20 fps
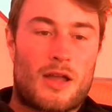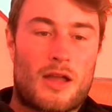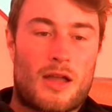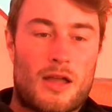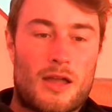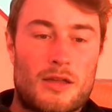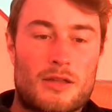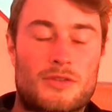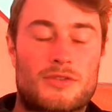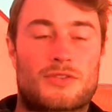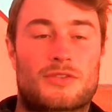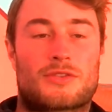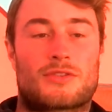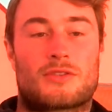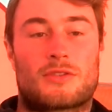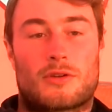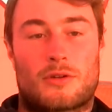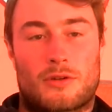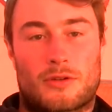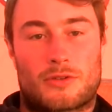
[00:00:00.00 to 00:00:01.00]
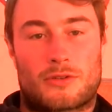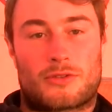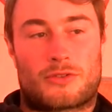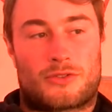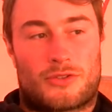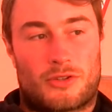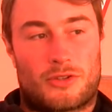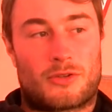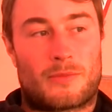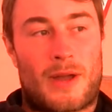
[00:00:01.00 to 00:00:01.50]
It's not
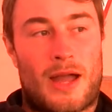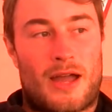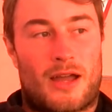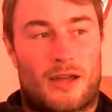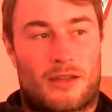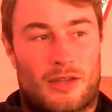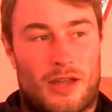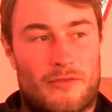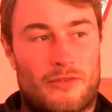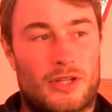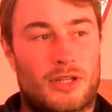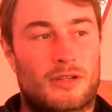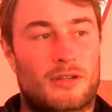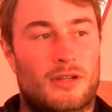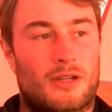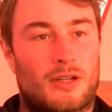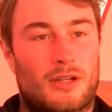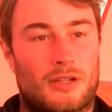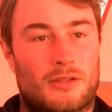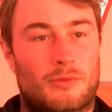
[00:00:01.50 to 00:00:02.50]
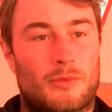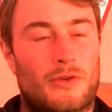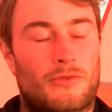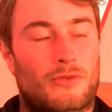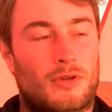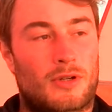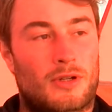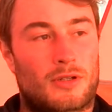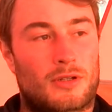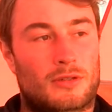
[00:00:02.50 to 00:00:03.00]
too bad. We've
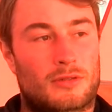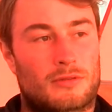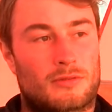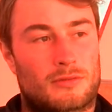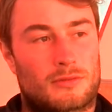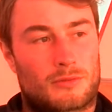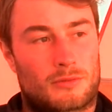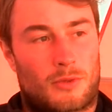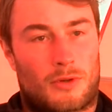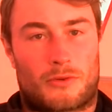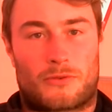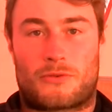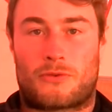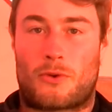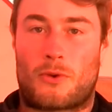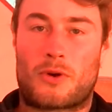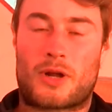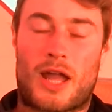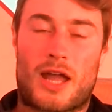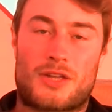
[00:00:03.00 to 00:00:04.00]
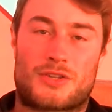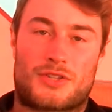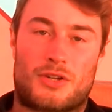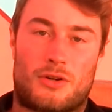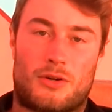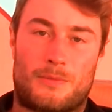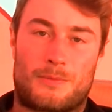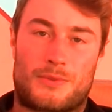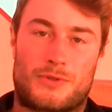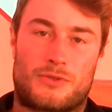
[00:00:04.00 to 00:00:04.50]
got 4 gas
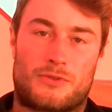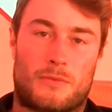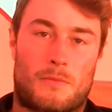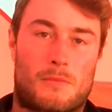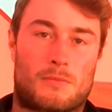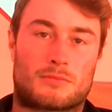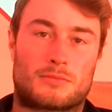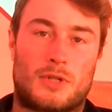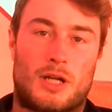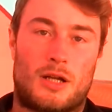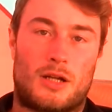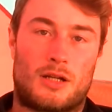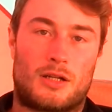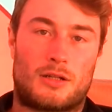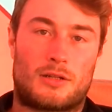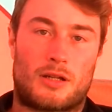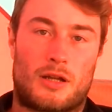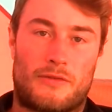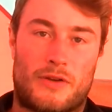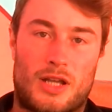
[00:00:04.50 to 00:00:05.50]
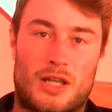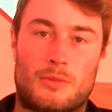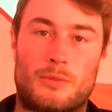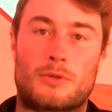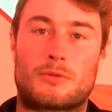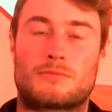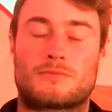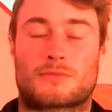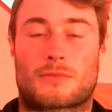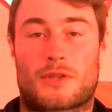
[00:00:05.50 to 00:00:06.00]
hobs
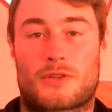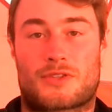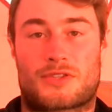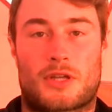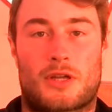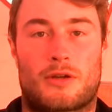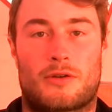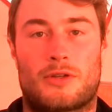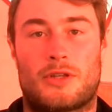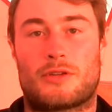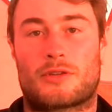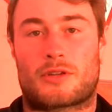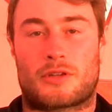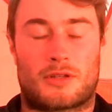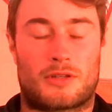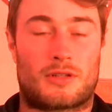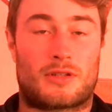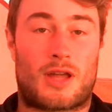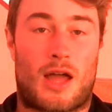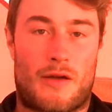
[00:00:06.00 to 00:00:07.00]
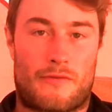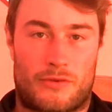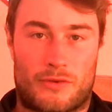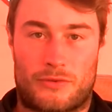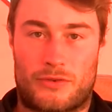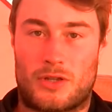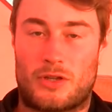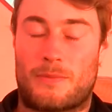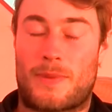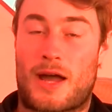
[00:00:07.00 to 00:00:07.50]
available, so you can have a
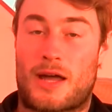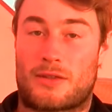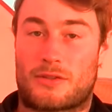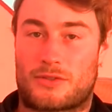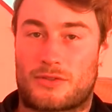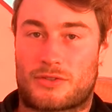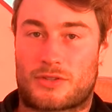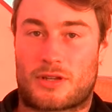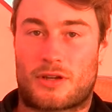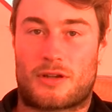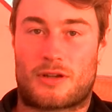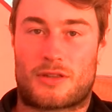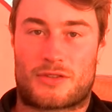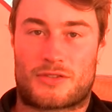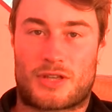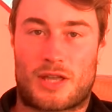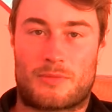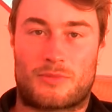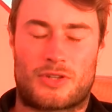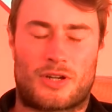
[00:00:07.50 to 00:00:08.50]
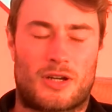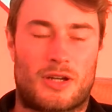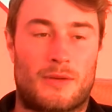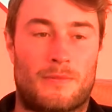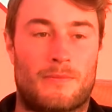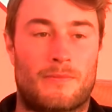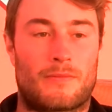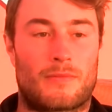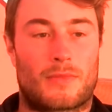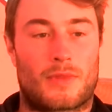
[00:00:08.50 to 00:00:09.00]
few pans going at the same
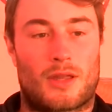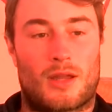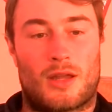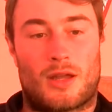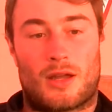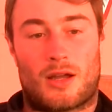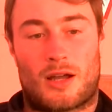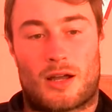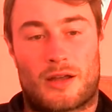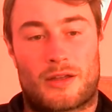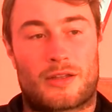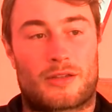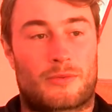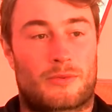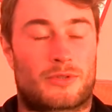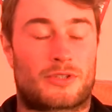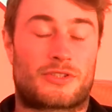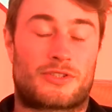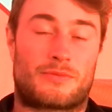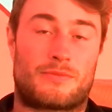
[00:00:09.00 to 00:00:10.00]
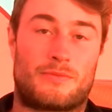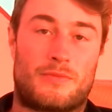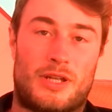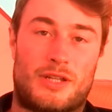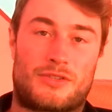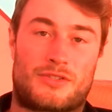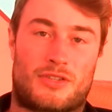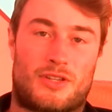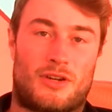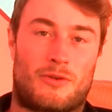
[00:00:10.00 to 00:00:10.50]
time, which
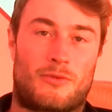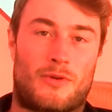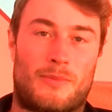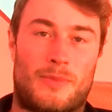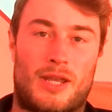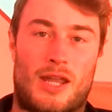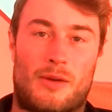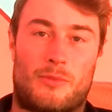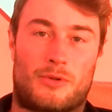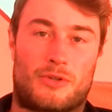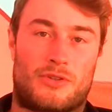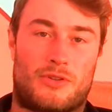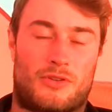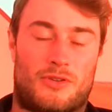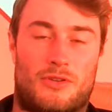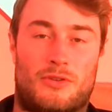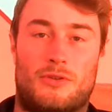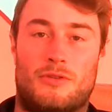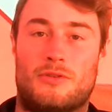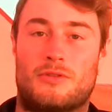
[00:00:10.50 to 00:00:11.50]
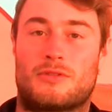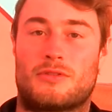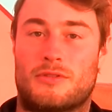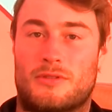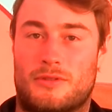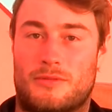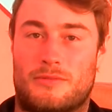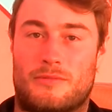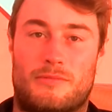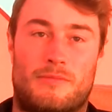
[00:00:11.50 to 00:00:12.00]
means that we've been able to do
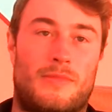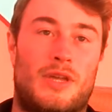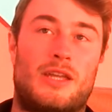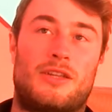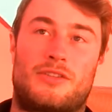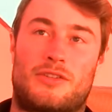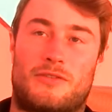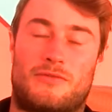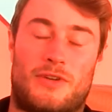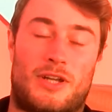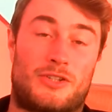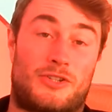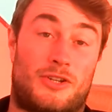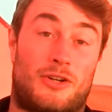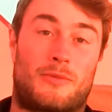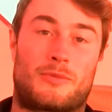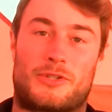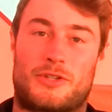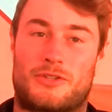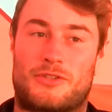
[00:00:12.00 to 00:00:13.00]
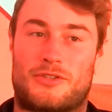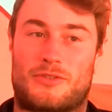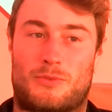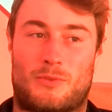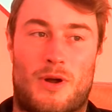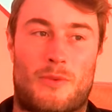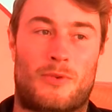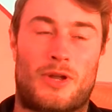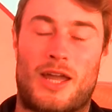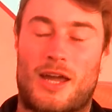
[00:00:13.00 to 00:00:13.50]
meat and veggie options
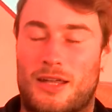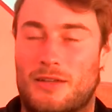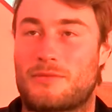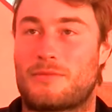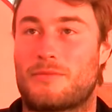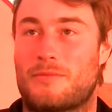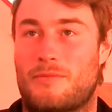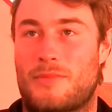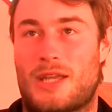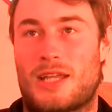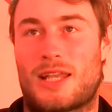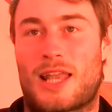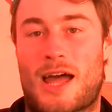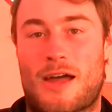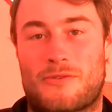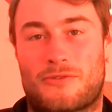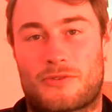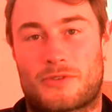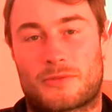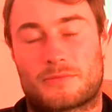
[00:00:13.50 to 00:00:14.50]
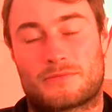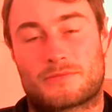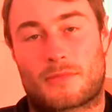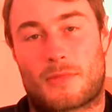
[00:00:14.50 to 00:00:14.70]
when we had meat left.